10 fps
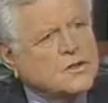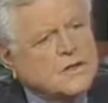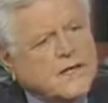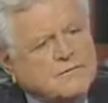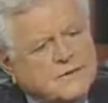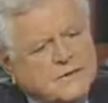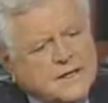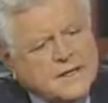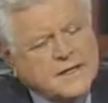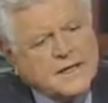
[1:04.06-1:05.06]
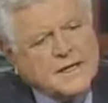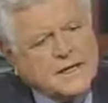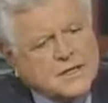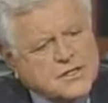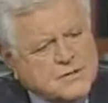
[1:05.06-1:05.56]
look after the
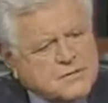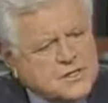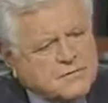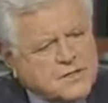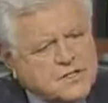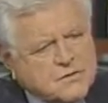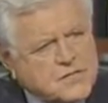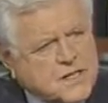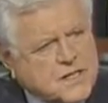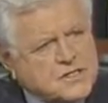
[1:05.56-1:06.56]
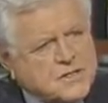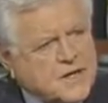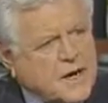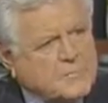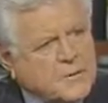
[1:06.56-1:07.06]
issues of the association,
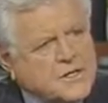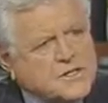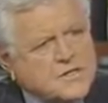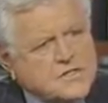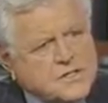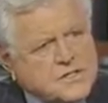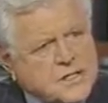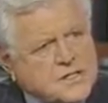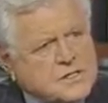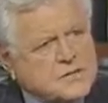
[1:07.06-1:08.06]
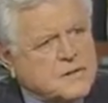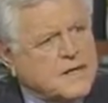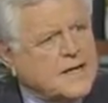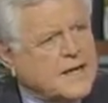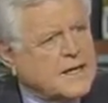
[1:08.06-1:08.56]
the operational association between
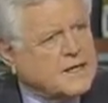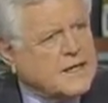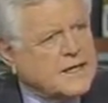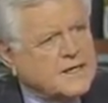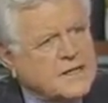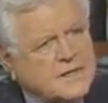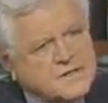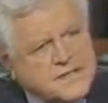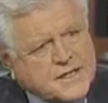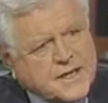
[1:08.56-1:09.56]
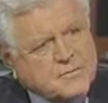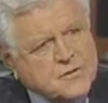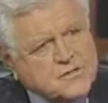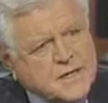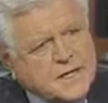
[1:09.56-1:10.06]
Al-Qaeda and Saddam
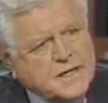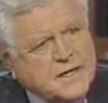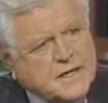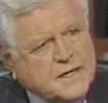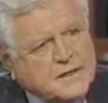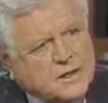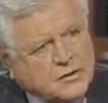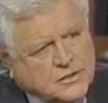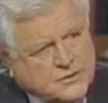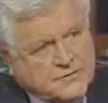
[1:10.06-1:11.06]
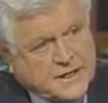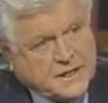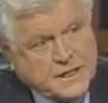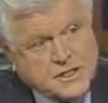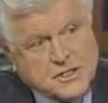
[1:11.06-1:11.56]
Hussein. They looked at the
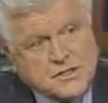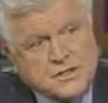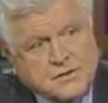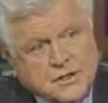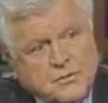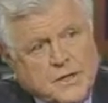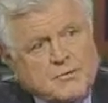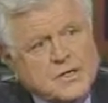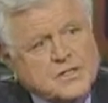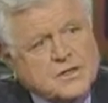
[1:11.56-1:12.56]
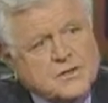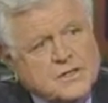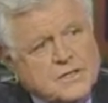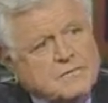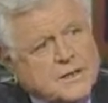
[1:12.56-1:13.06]
violations of the UN
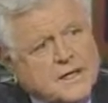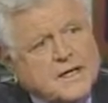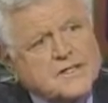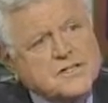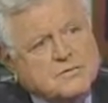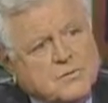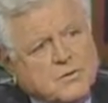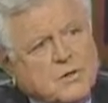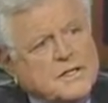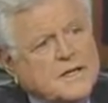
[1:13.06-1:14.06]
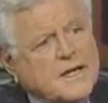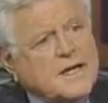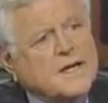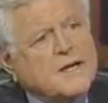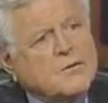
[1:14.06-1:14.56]
resolution, but not a civil war.
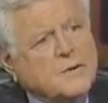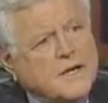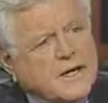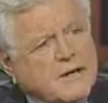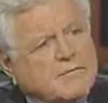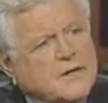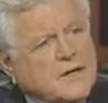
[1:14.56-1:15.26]
Today, we have